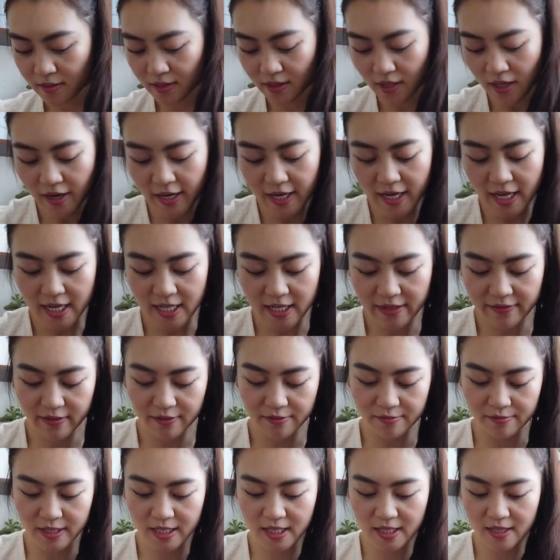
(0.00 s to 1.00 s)
Sorry, I didn't
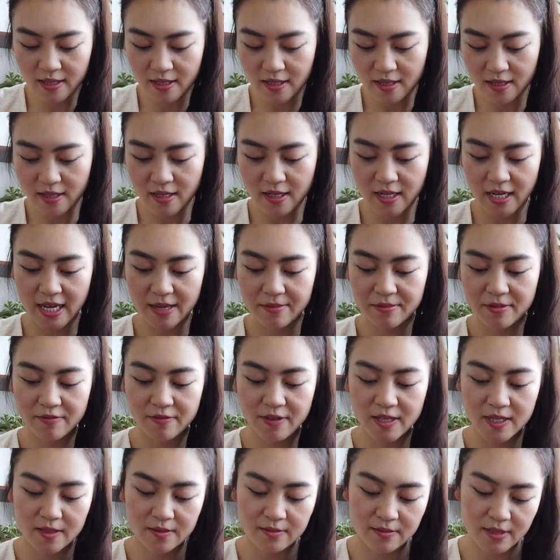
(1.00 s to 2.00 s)
even read the name
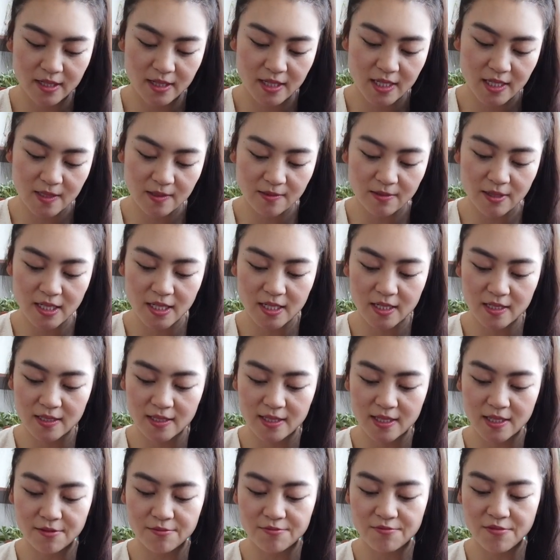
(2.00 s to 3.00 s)
of this one. This one is
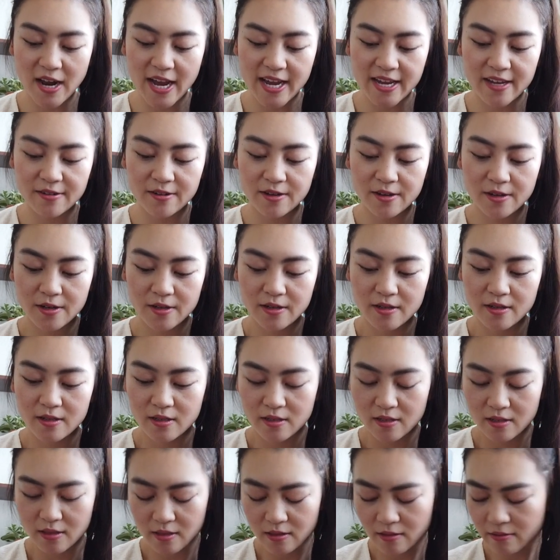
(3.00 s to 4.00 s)
the ripe...
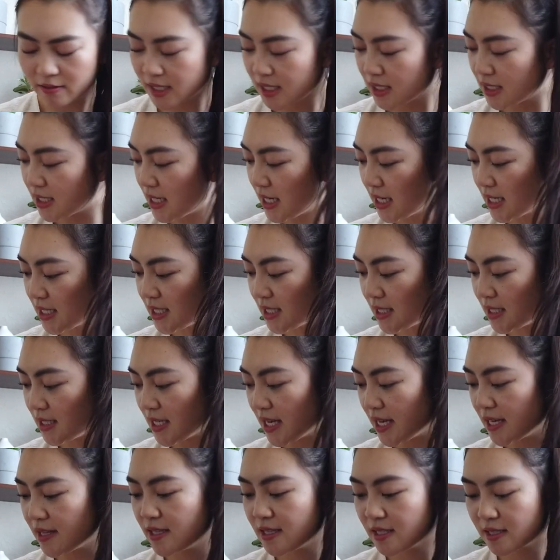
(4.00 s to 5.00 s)
Wait, did I just
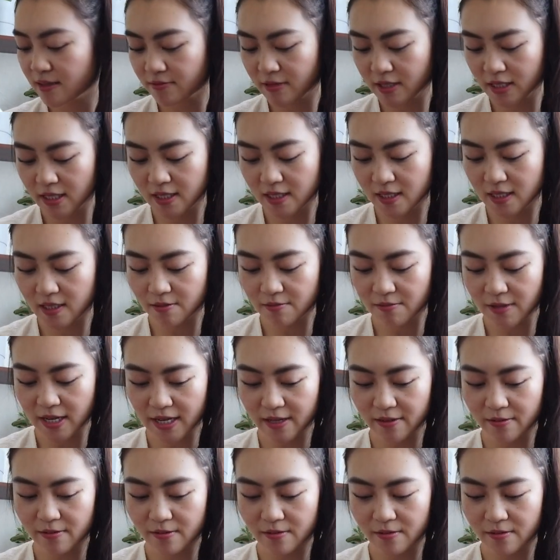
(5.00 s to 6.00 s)
say this one is the
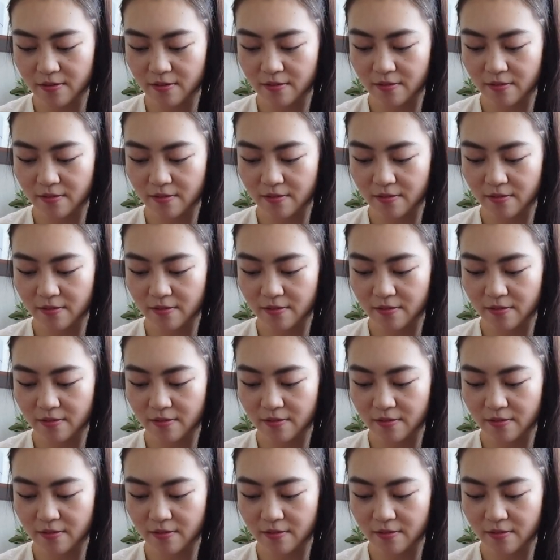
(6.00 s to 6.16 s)
white